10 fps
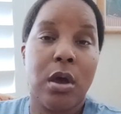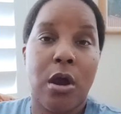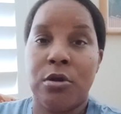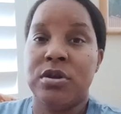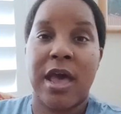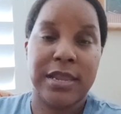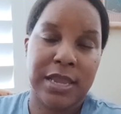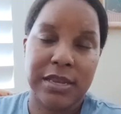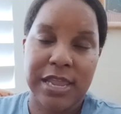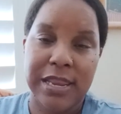are not
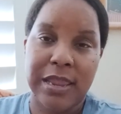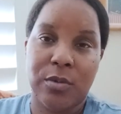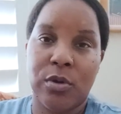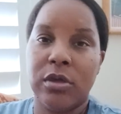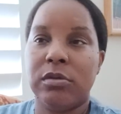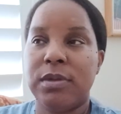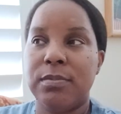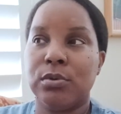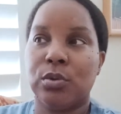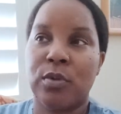yet eating, where other
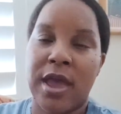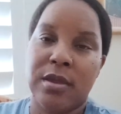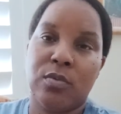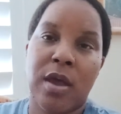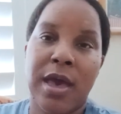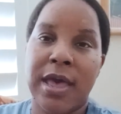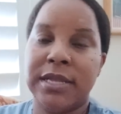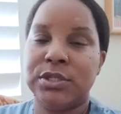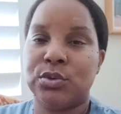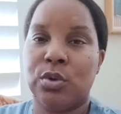people are riding
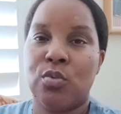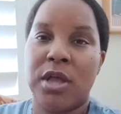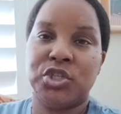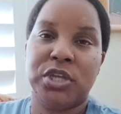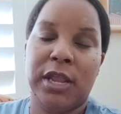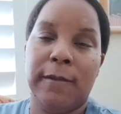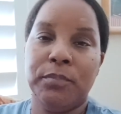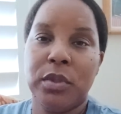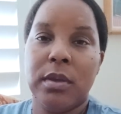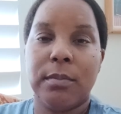rides or
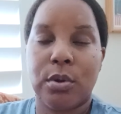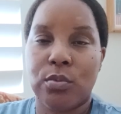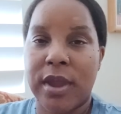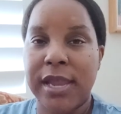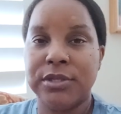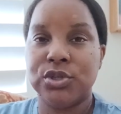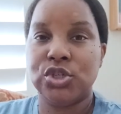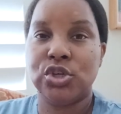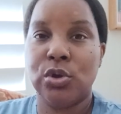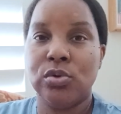watching parades or
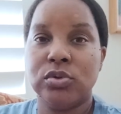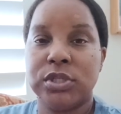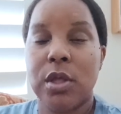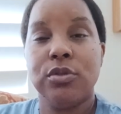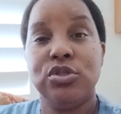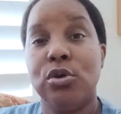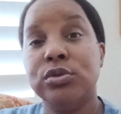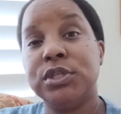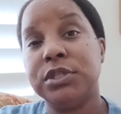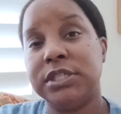shows.
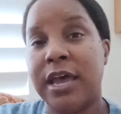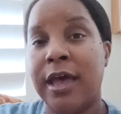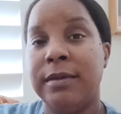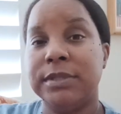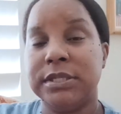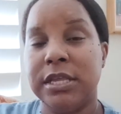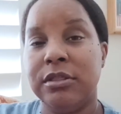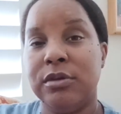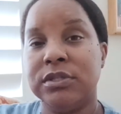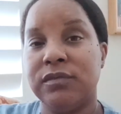Those are the times that
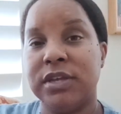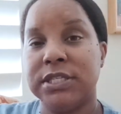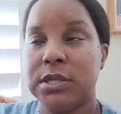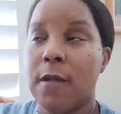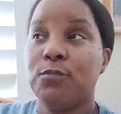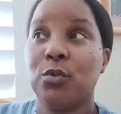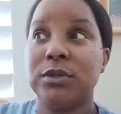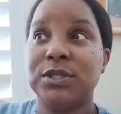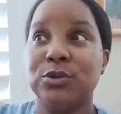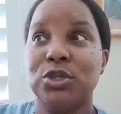those of us
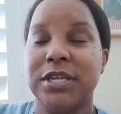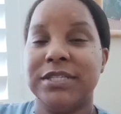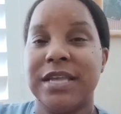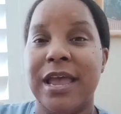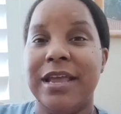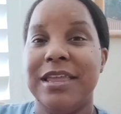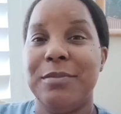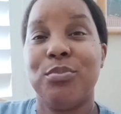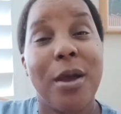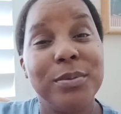with social
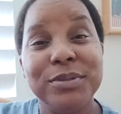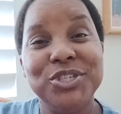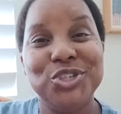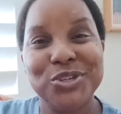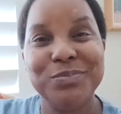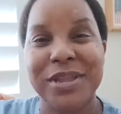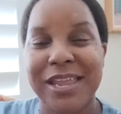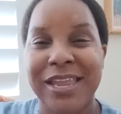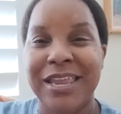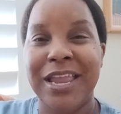anxiety probably should be
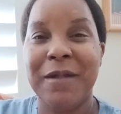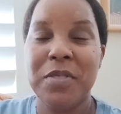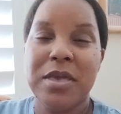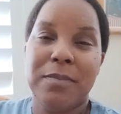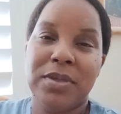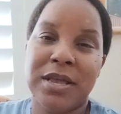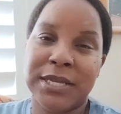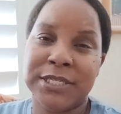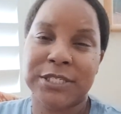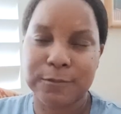eating
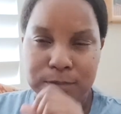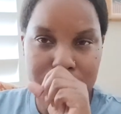because,